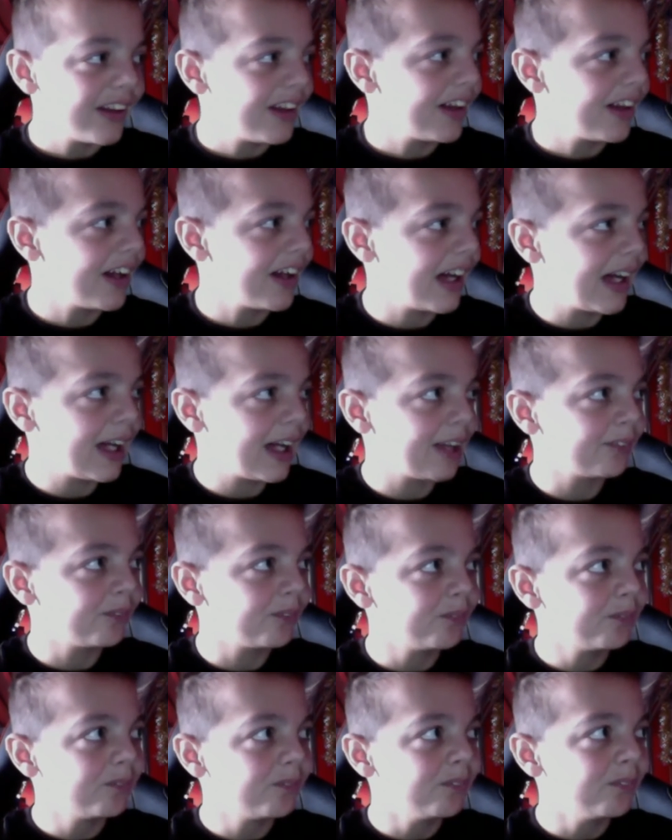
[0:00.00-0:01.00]

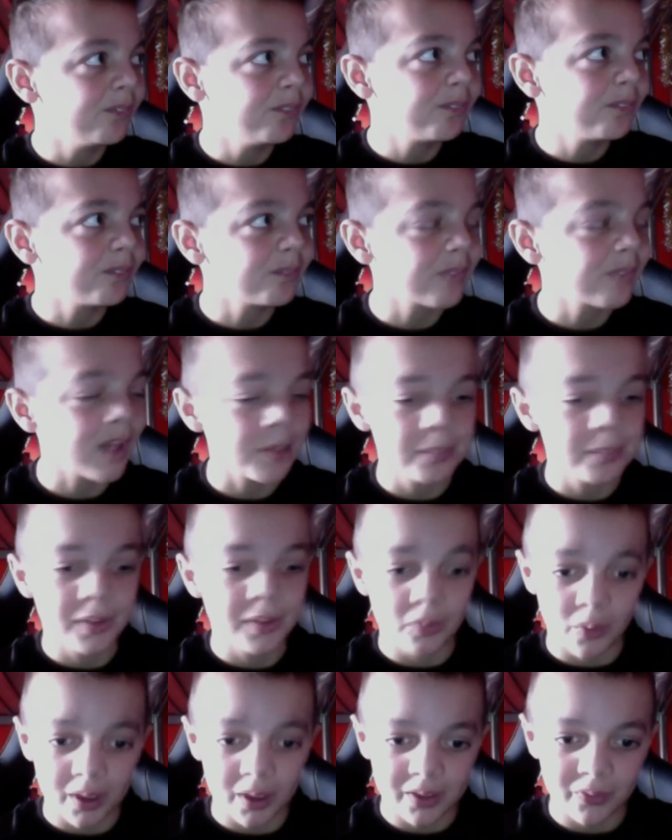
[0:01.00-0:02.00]
That'd be
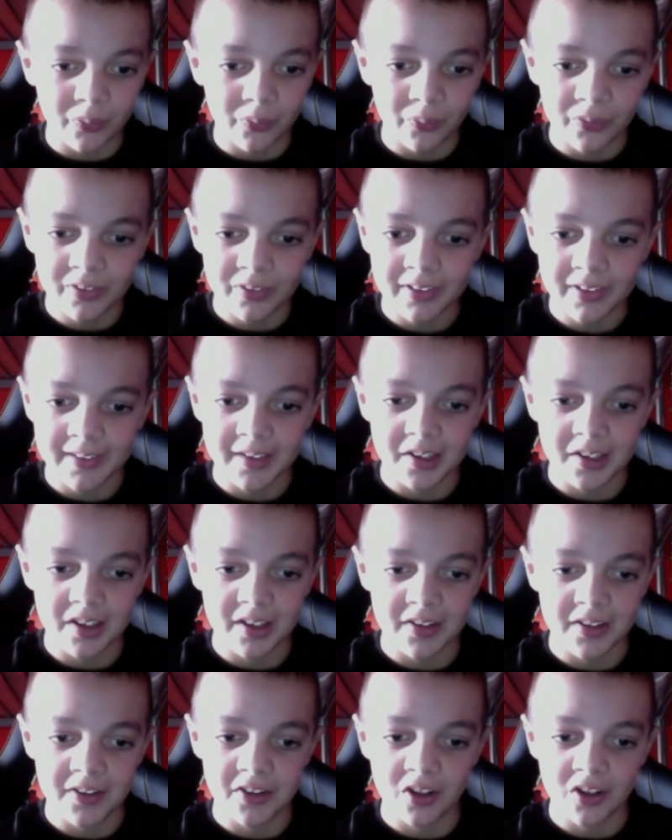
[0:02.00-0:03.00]
quite cool in
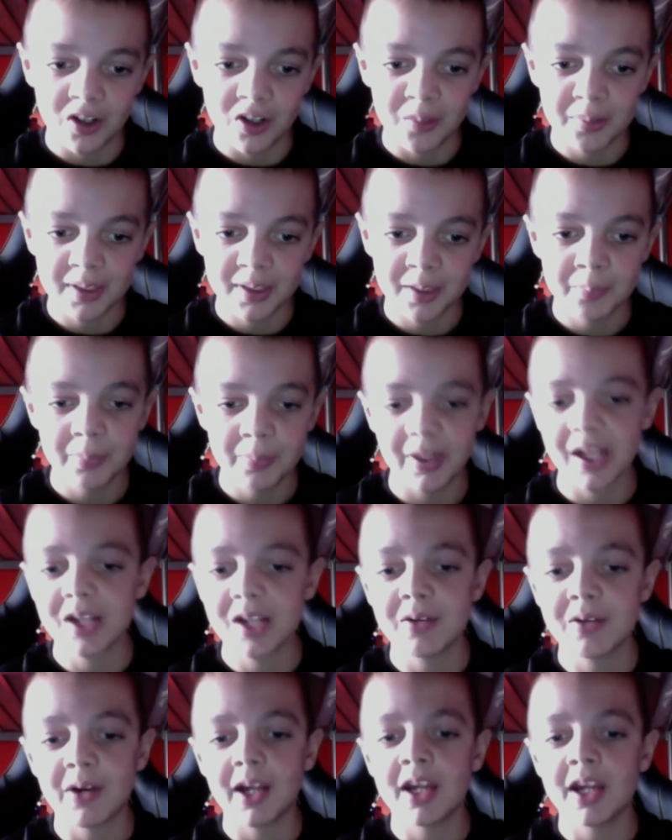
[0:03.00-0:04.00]
a derby. But
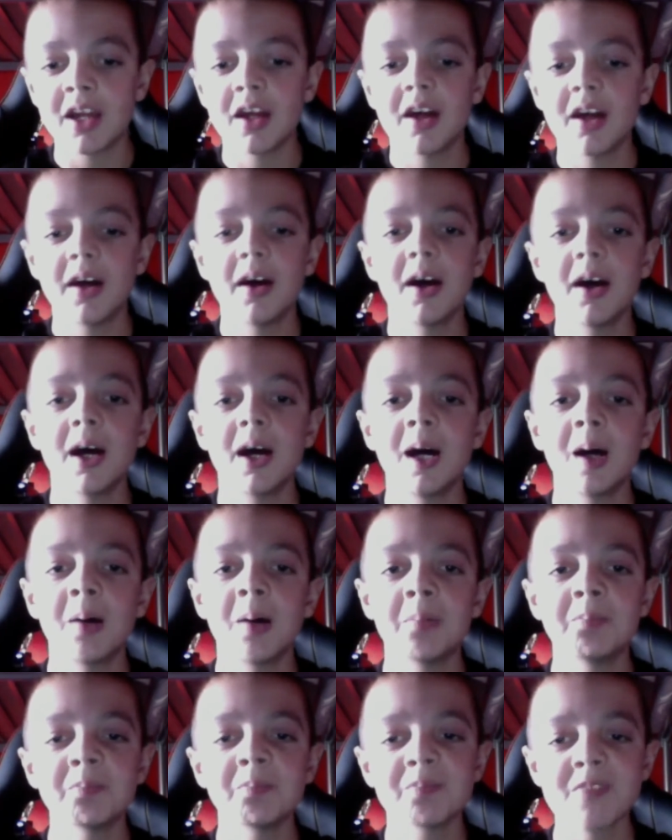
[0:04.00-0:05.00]
anyway,
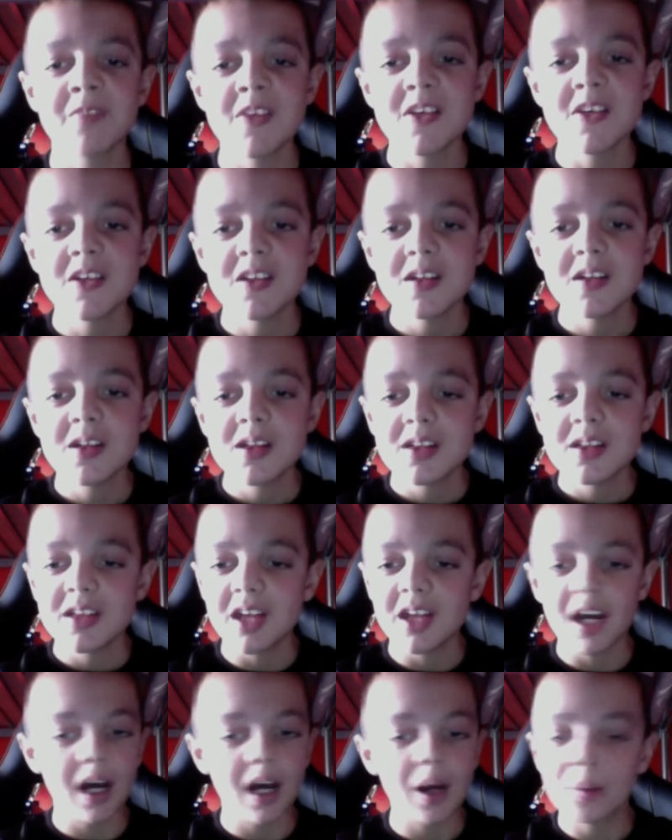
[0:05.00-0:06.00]
I'm
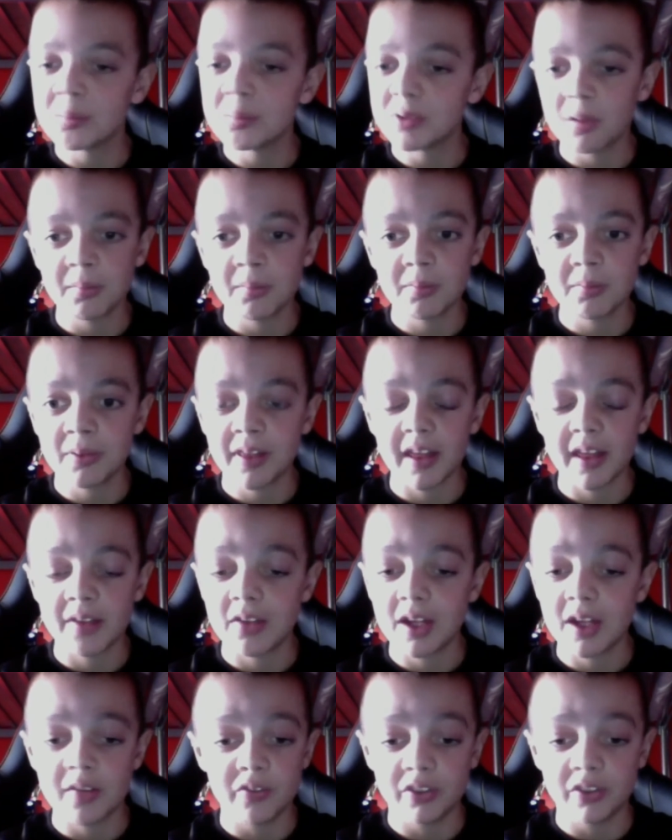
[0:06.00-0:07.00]
coming with
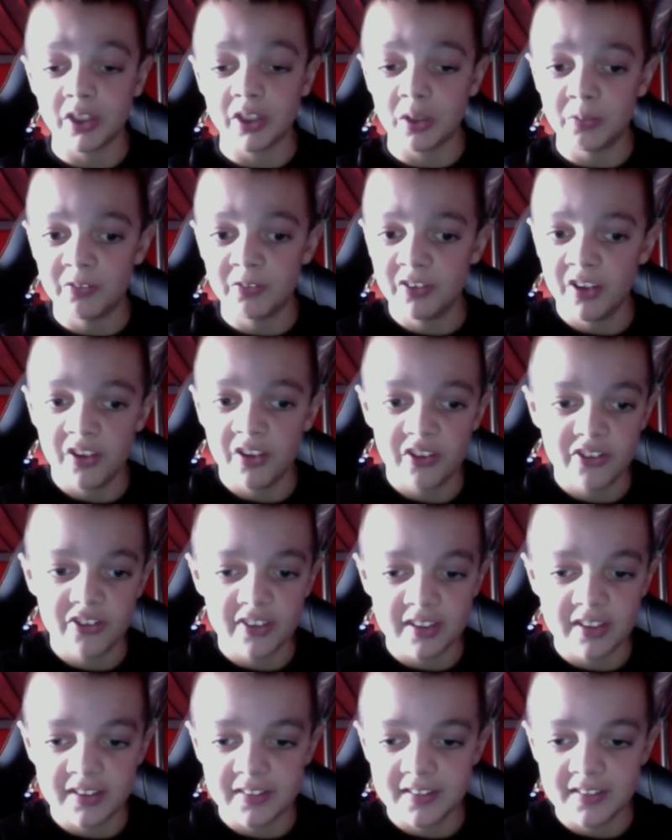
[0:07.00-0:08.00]
every confidence,
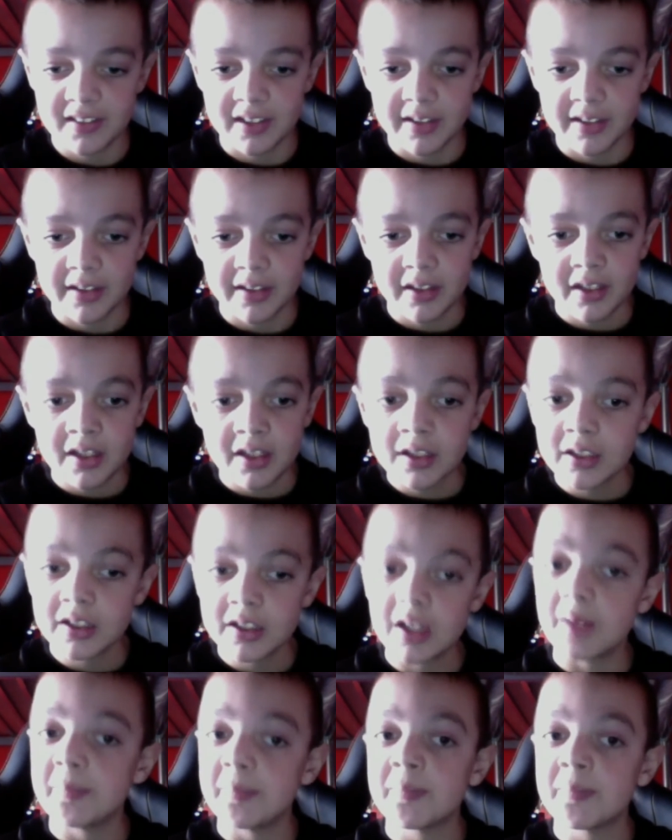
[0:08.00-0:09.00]
and
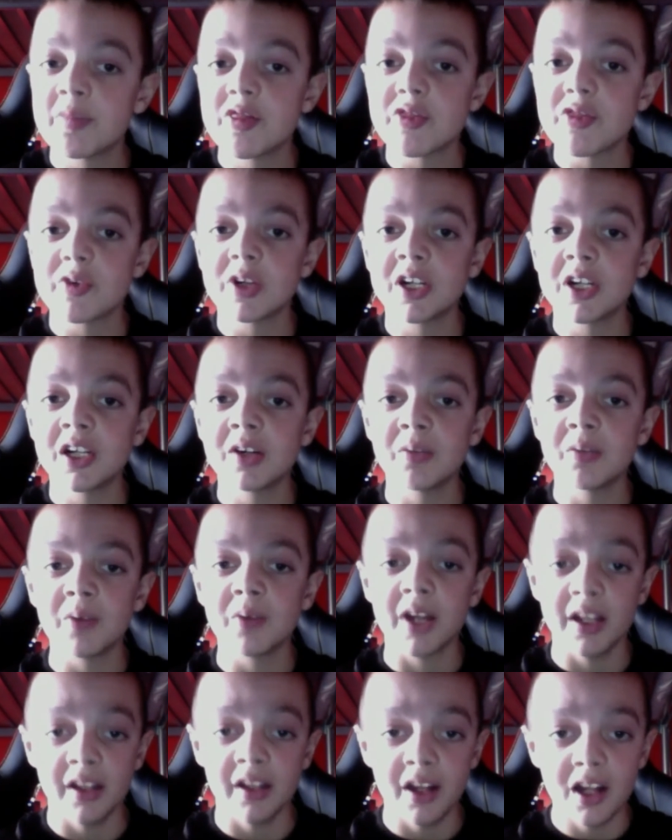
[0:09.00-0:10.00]
3-0
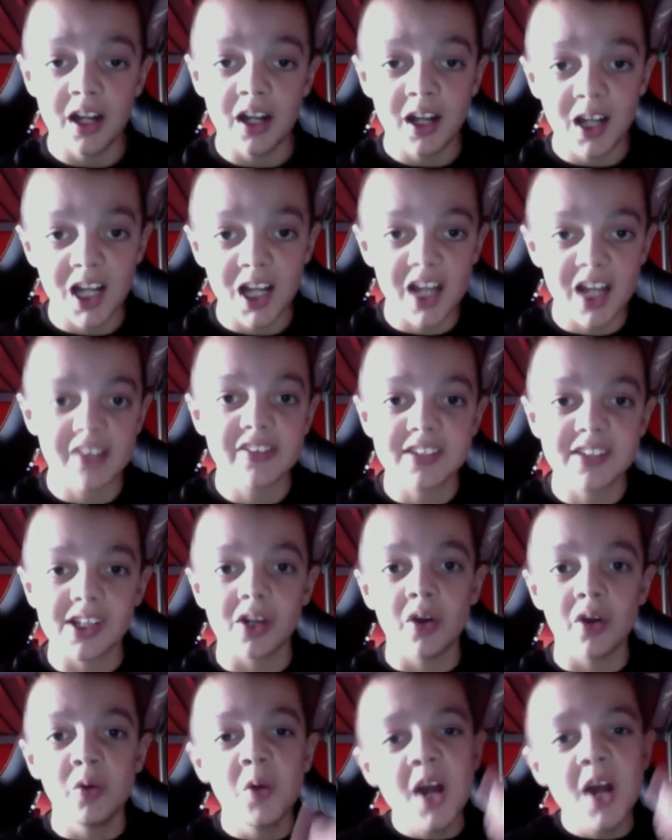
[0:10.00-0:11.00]
win. Let's
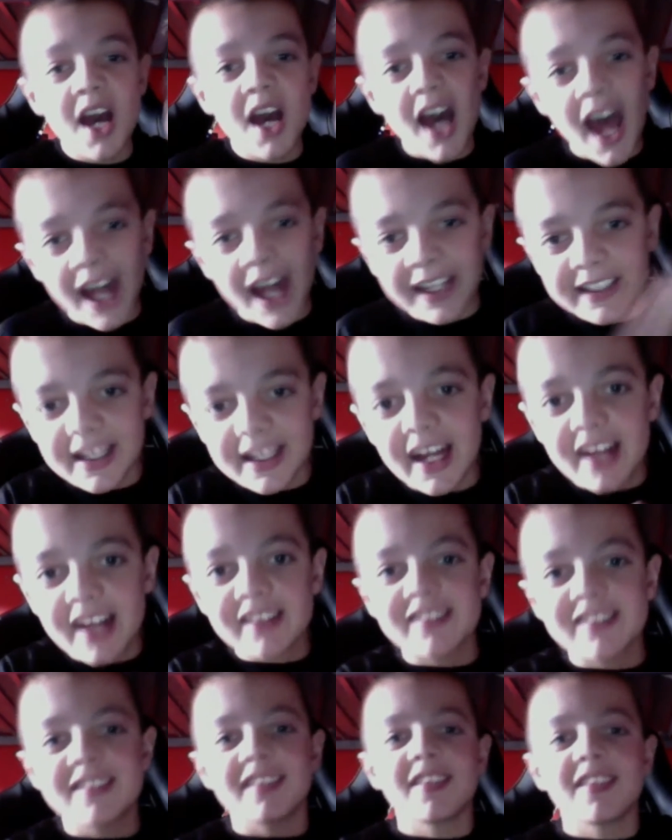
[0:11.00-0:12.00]
go and
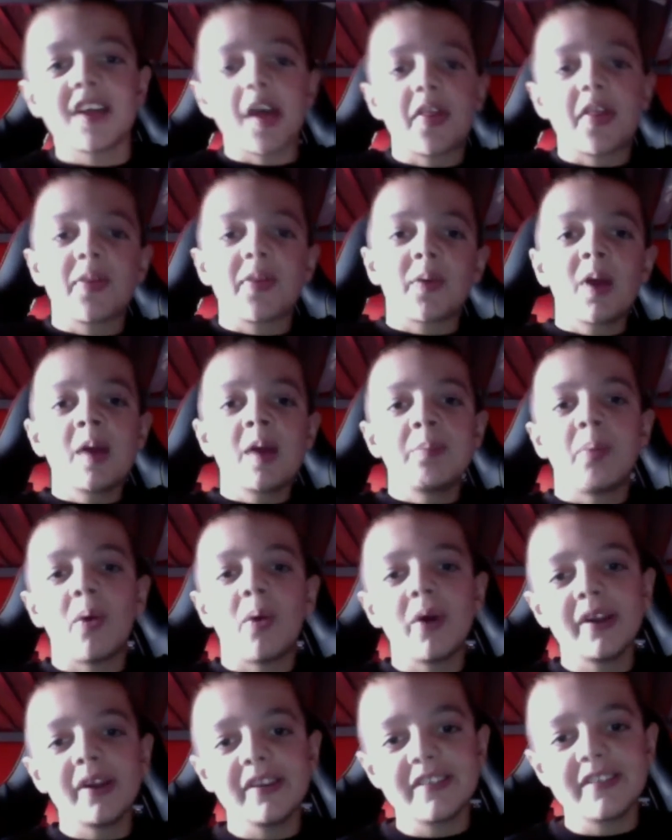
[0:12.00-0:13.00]
get the 3
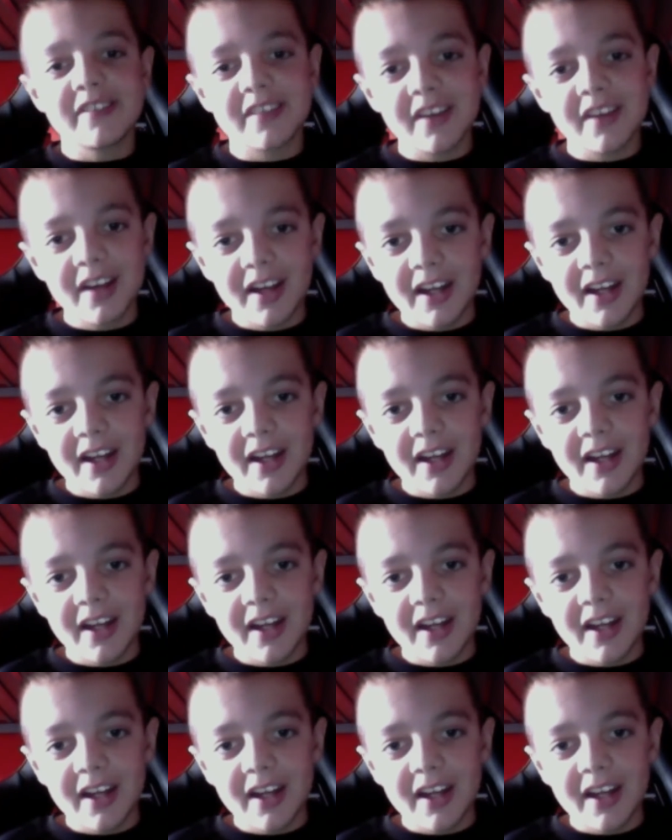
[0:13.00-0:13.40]
points.